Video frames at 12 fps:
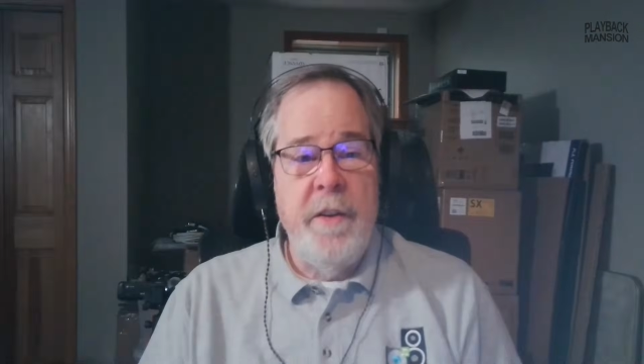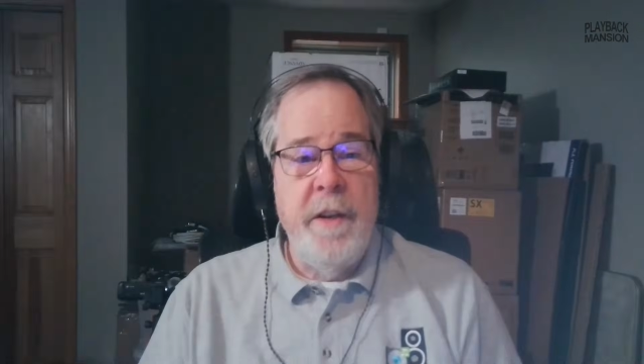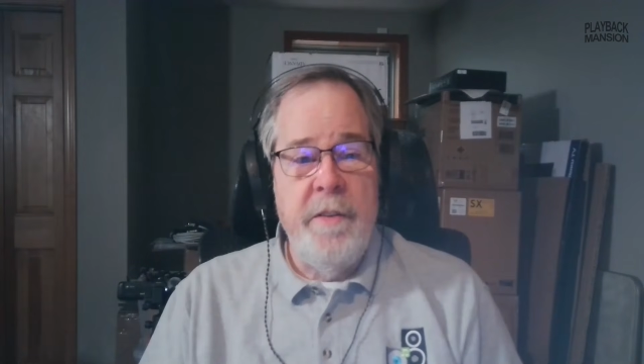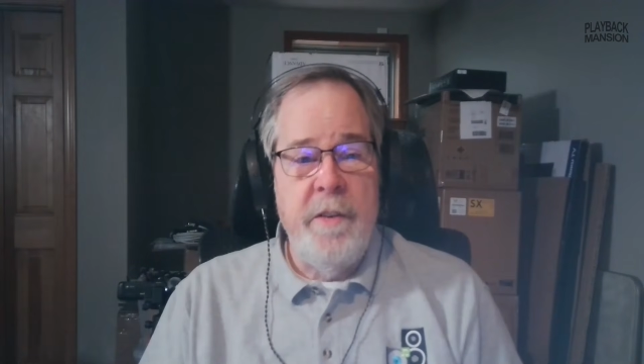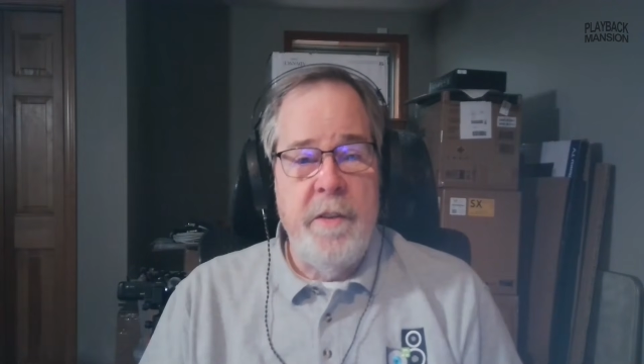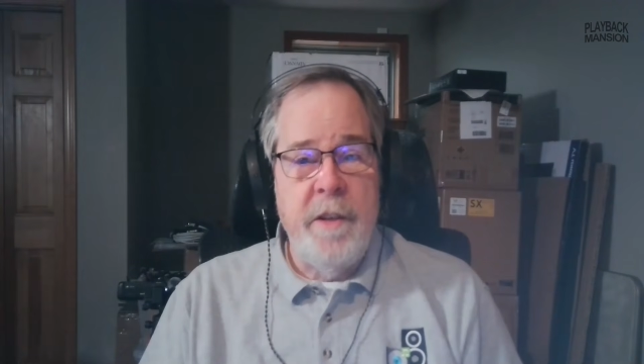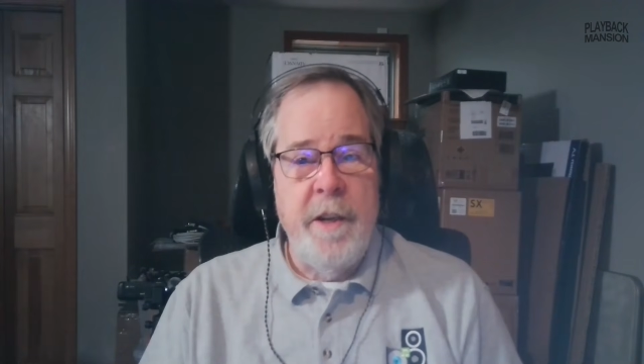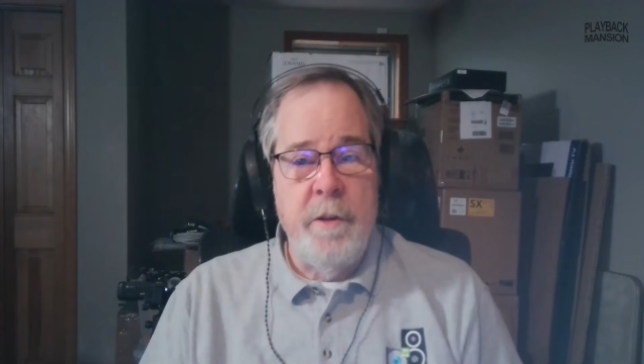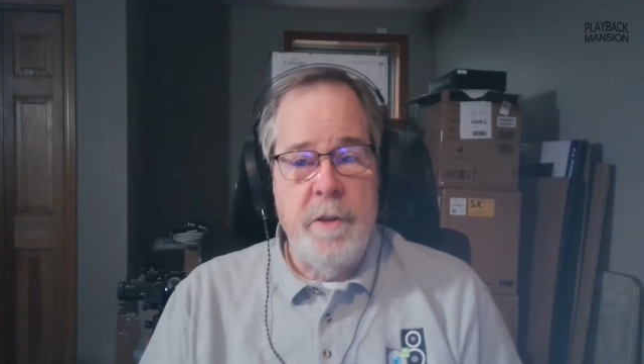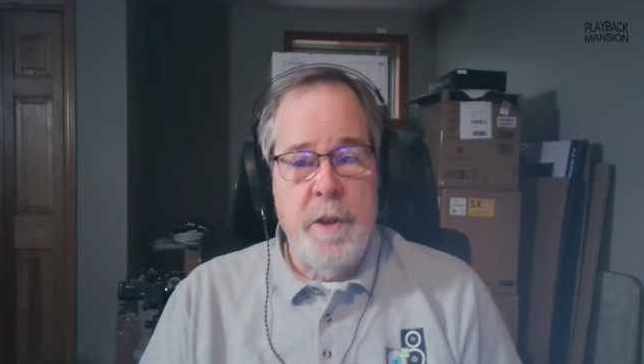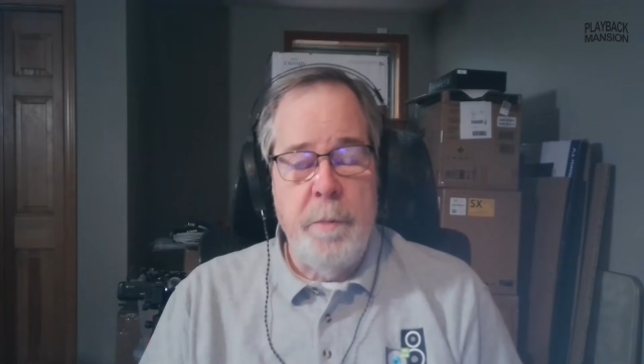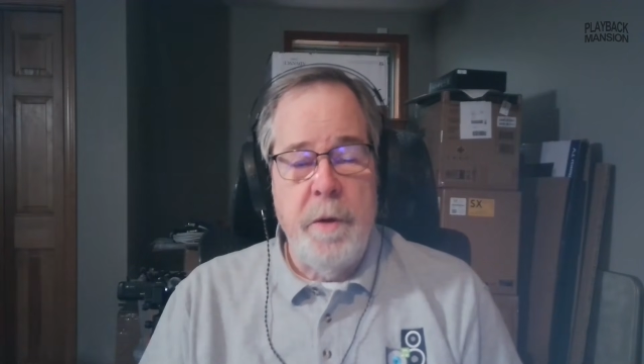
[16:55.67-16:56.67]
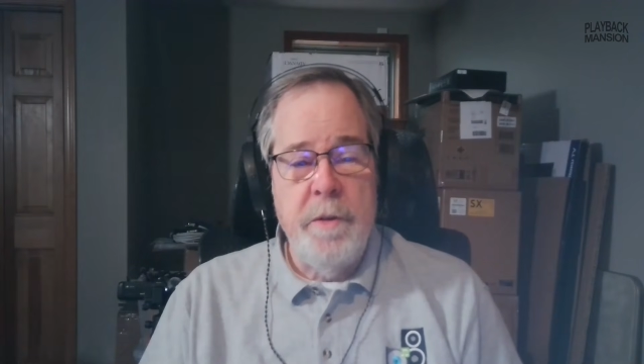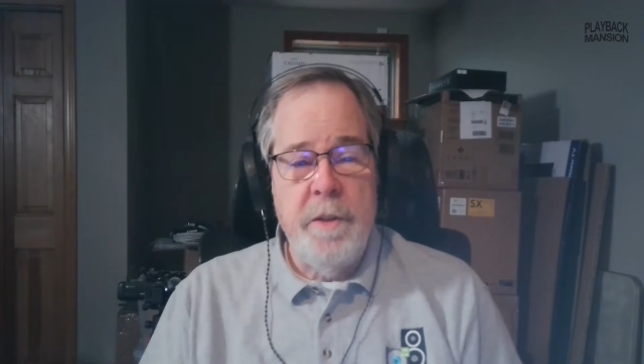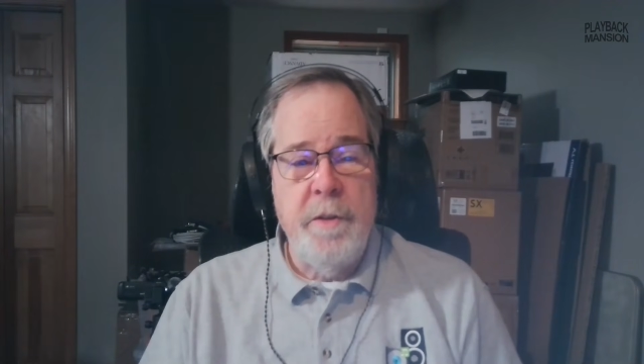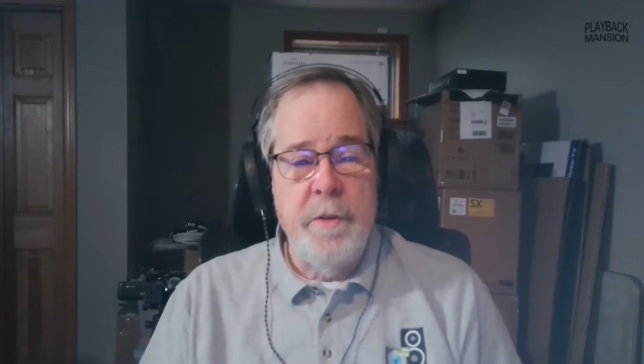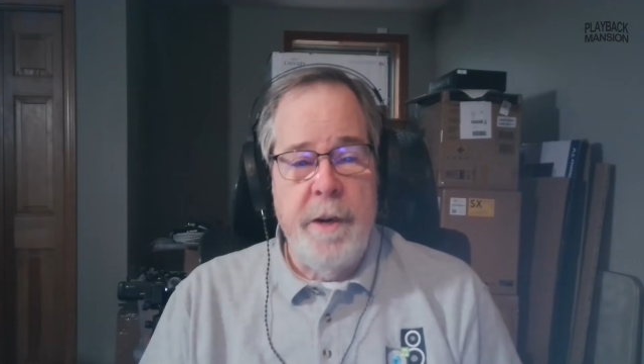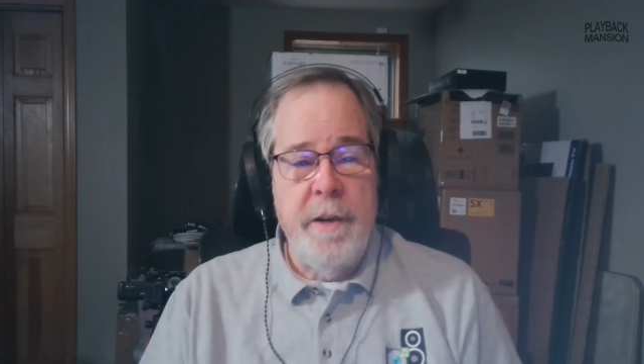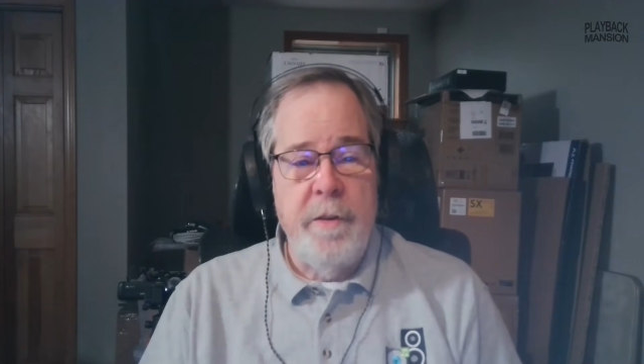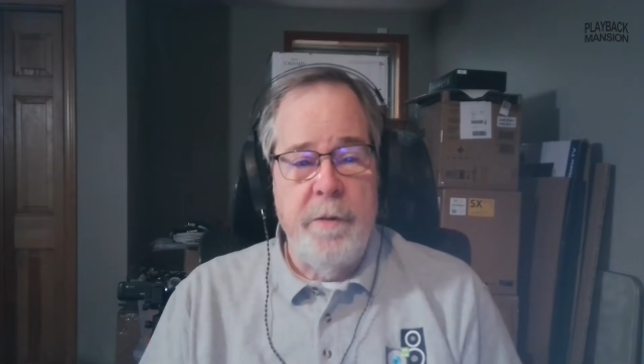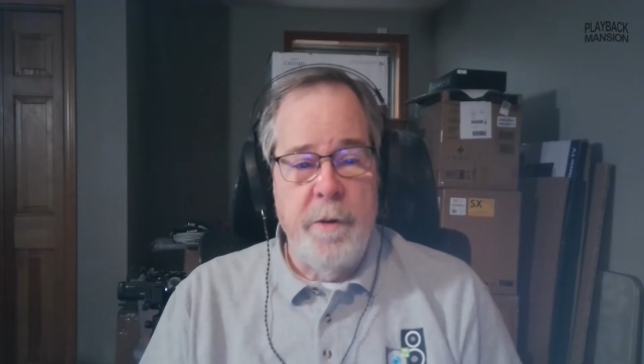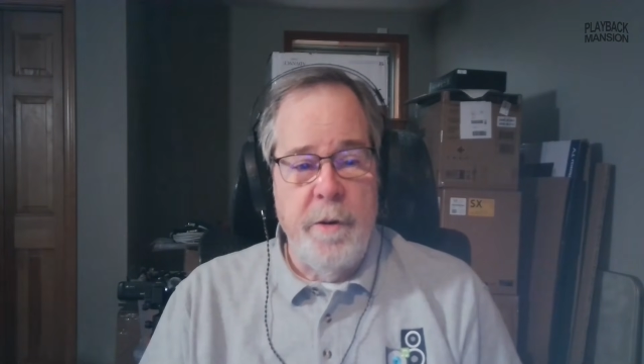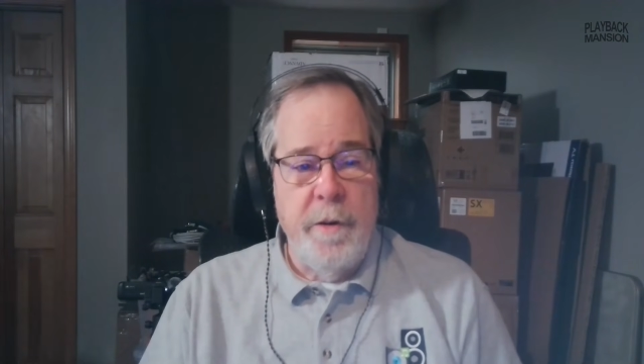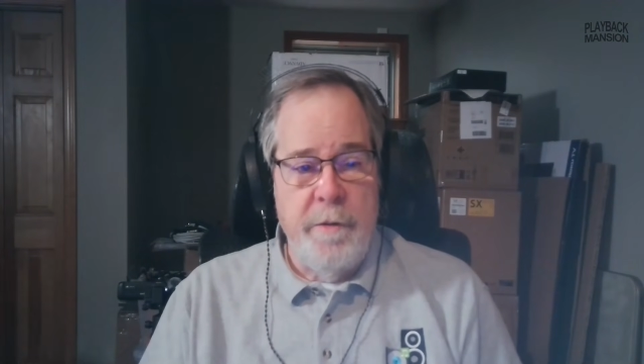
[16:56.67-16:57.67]
it's supposed to
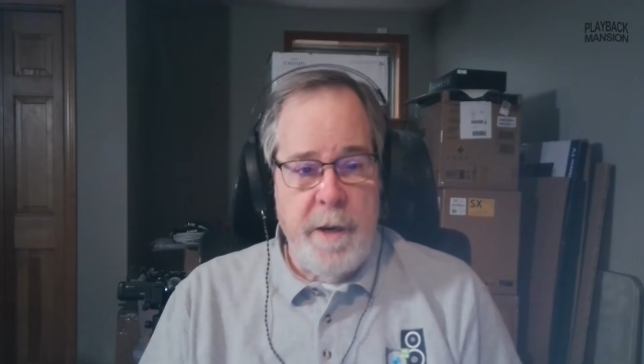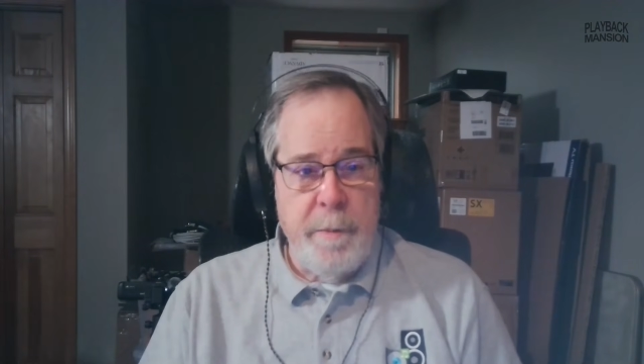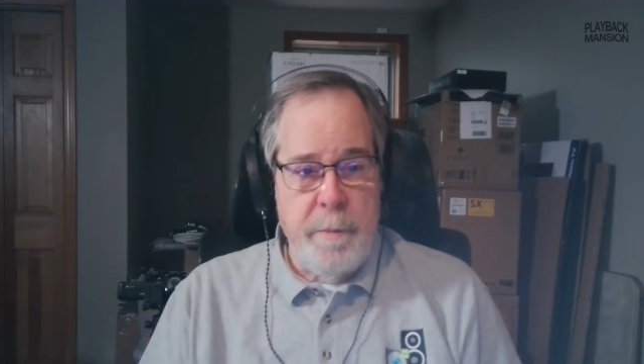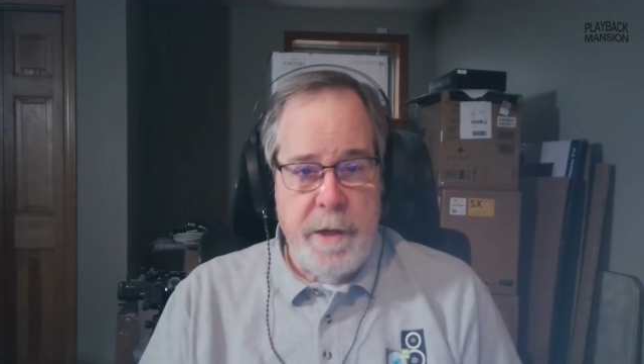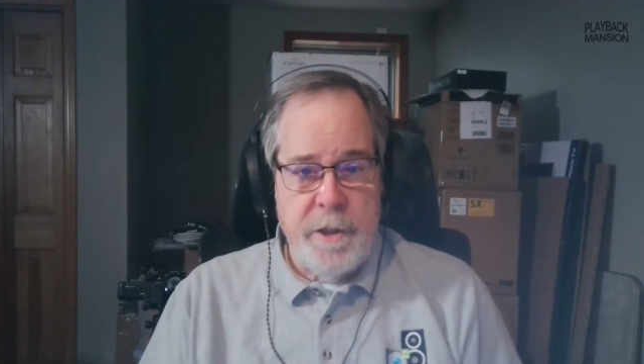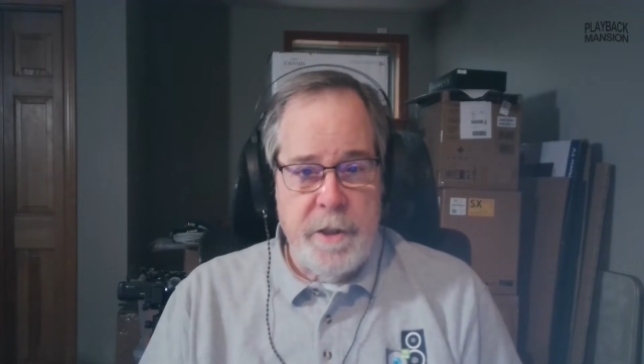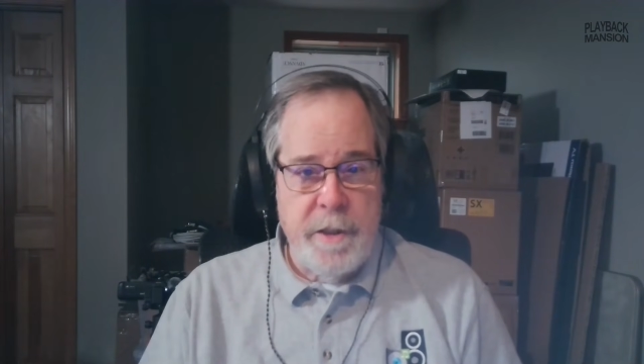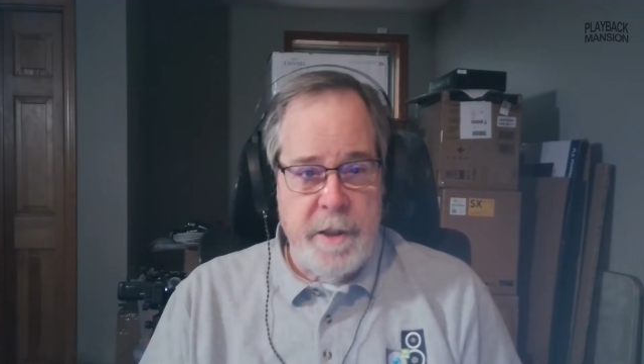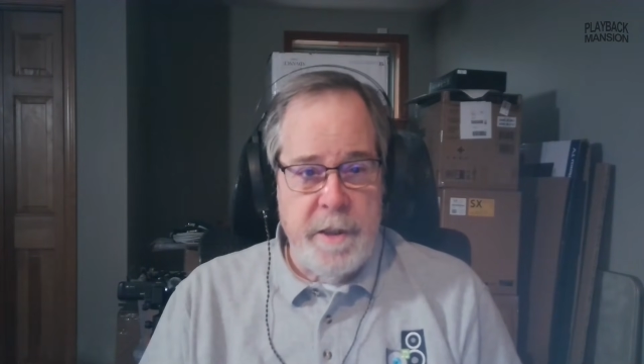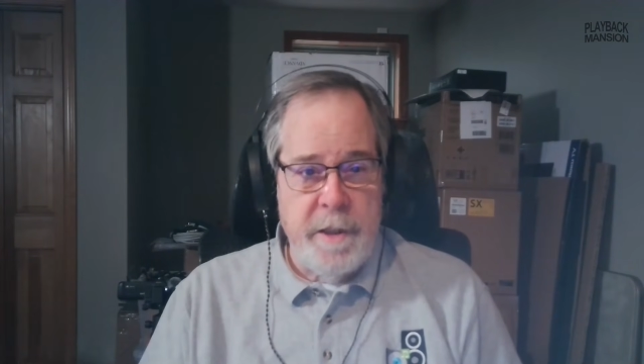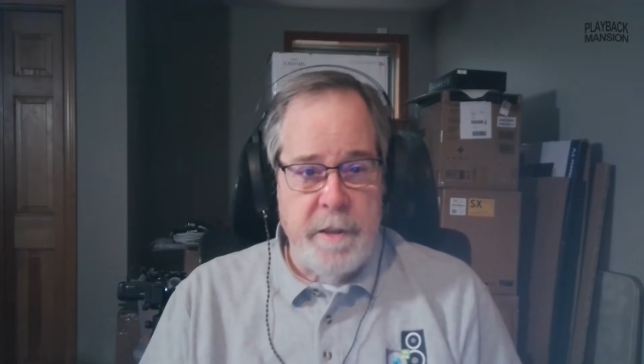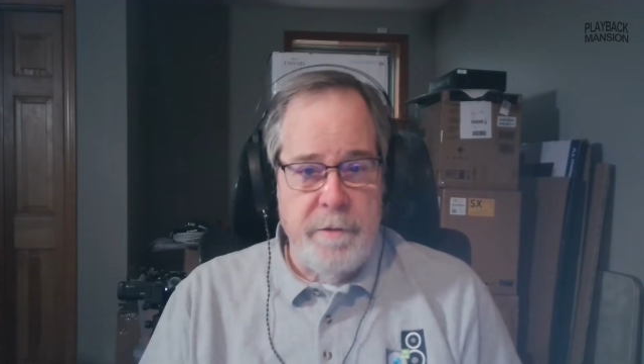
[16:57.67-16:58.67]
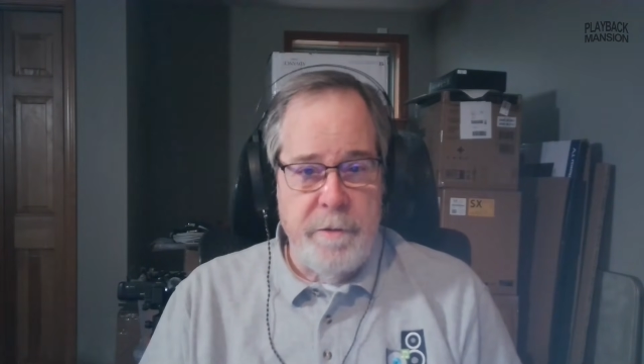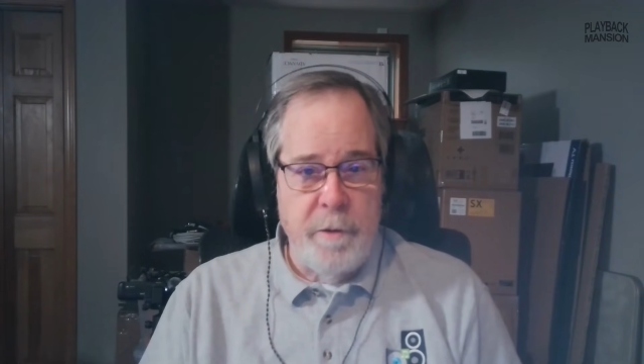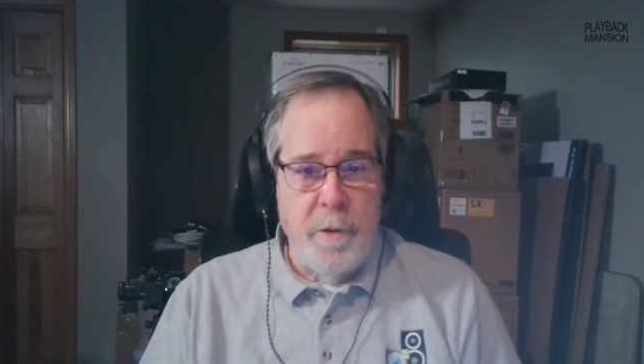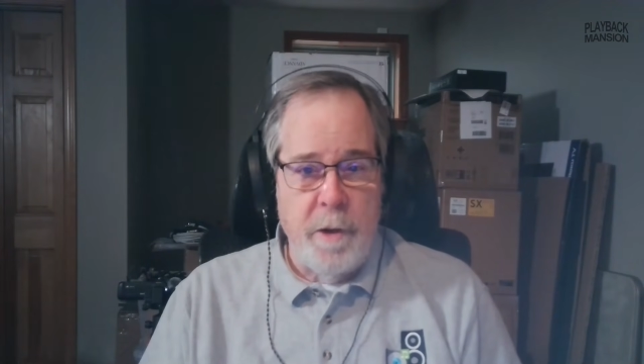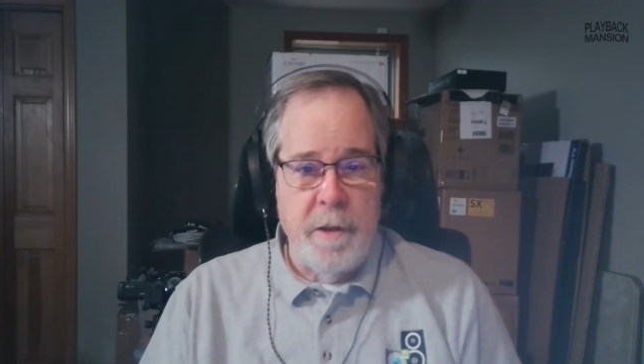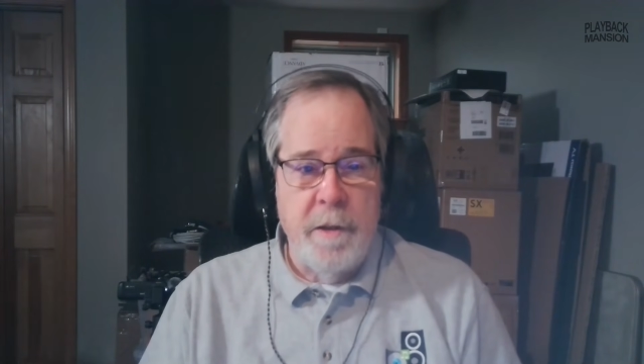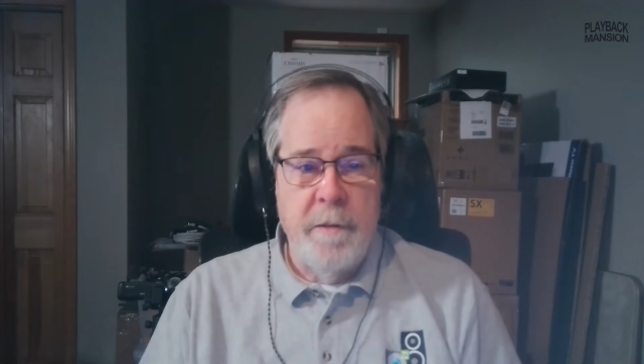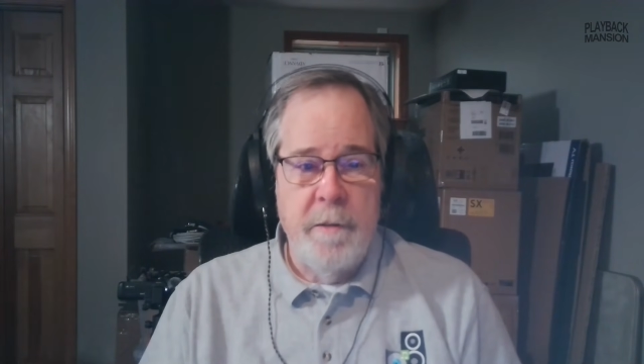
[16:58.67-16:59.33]
transfer the vibrations into the floor.